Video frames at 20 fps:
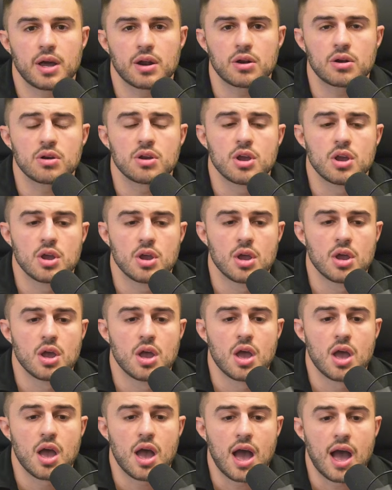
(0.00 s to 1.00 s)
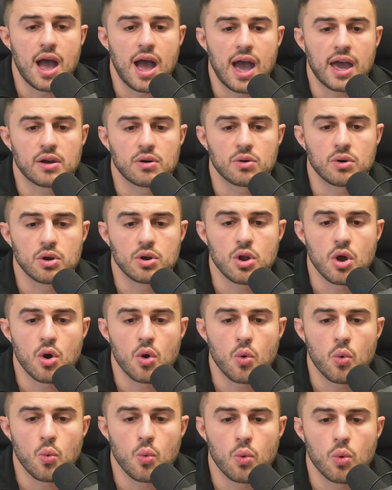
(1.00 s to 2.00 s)
better, I don't
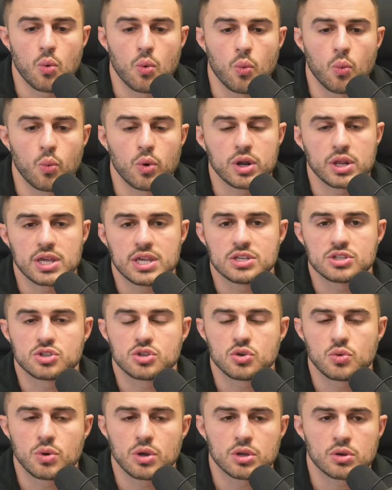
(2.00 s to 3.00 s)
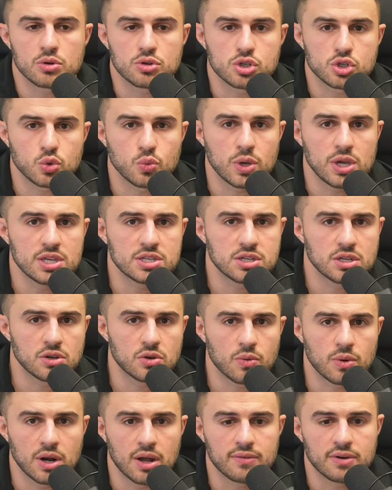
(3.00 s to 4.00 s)
know what he's doing or squeezing
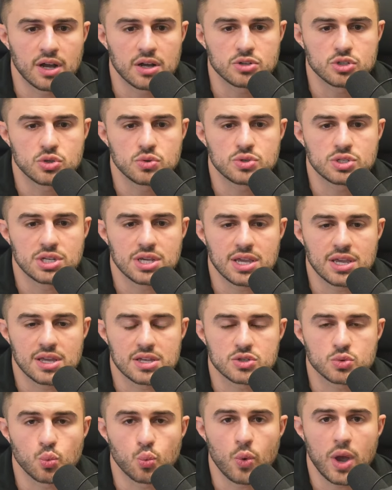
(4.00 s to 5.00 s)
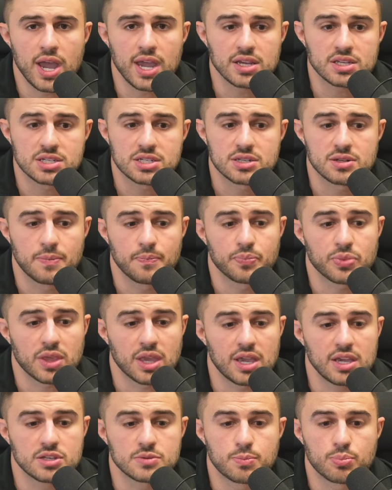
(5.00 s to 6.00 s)
or whatever else. You see his waist,
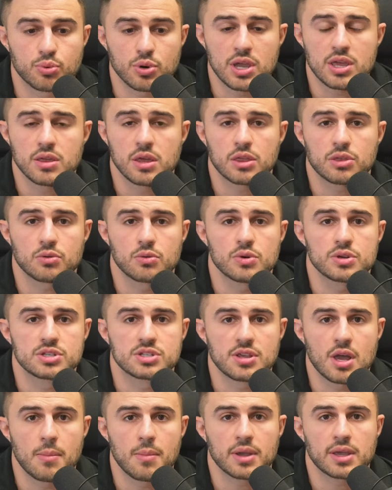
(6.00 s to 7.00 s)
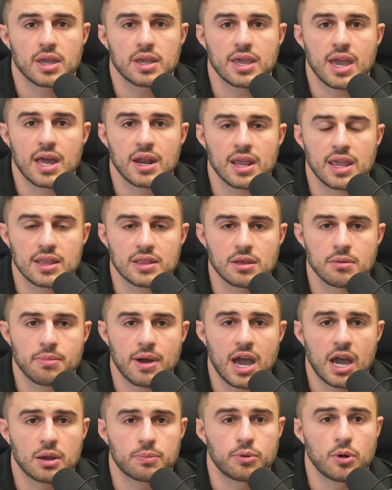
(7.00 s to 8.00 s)
he's breathing through his stomach again in the
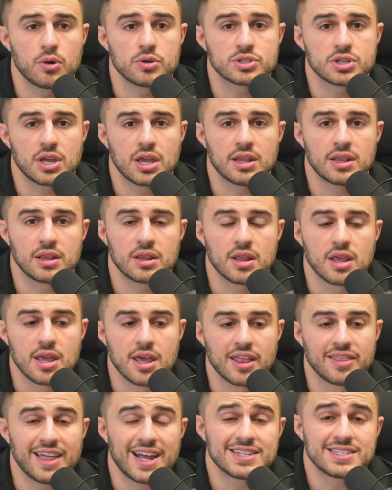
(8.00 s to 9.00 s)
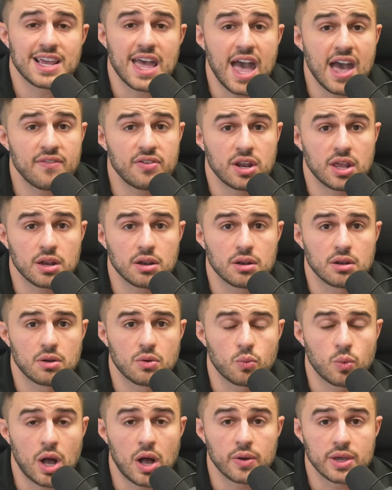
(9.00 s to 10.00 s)
back pose. And that's evident
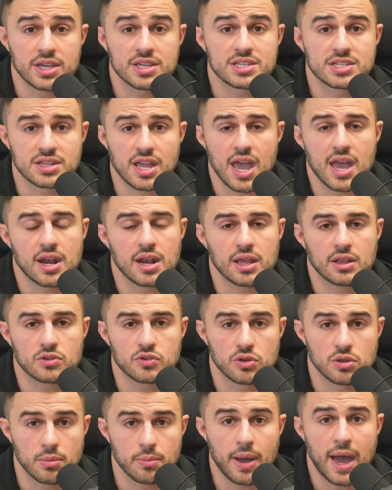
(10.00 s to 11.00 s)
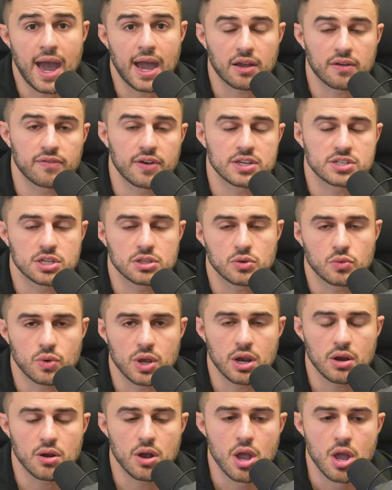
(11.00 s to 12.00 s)
while he's standing to the back, facing the
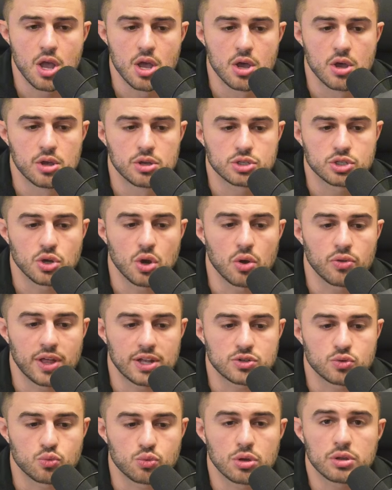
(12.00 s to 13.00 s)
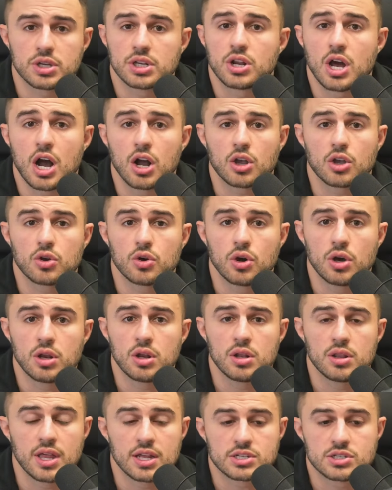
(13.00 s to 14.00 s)
rear. So that's really not
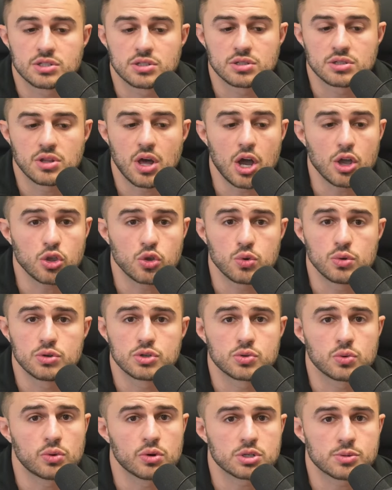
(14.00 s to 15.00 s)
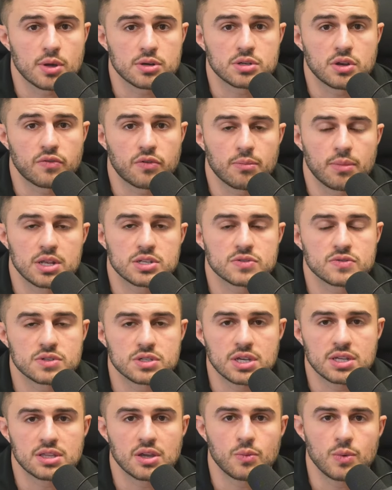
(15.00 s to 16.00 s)
good. That's not usual, especially for men's
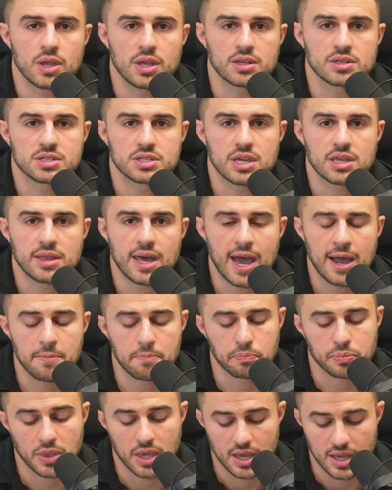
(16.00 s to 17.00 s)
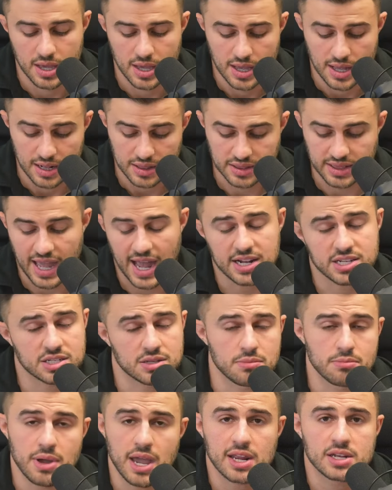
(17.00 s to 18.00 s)
physique, that we can see that that's
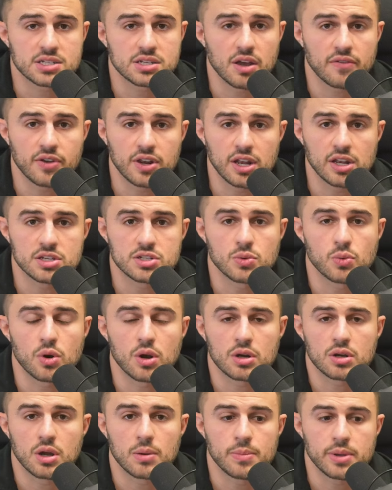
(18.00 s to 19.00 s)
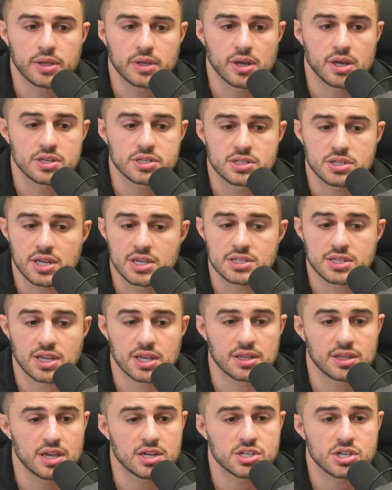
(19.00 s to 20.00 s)
the main stuff he needs to work on because his
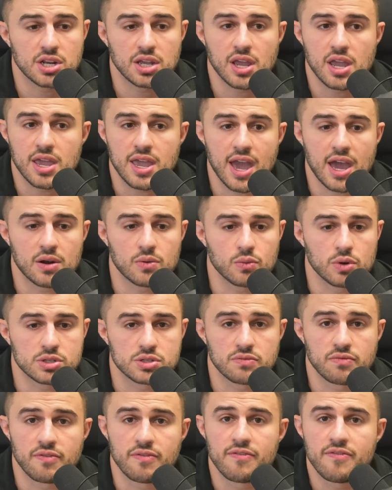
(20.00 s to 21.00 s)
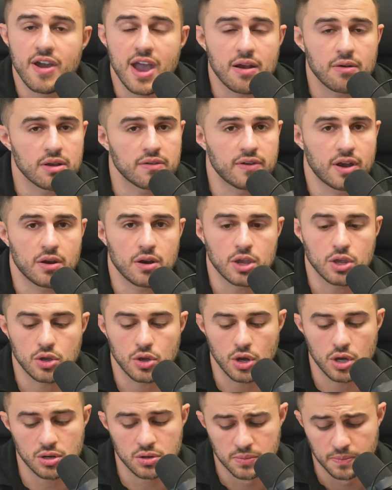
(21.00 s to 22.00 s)
conditioning again was very, very
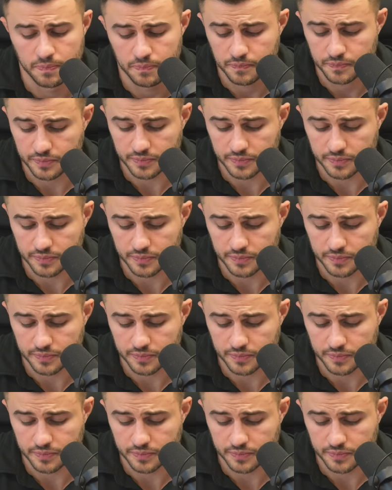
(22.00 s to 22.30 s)
good.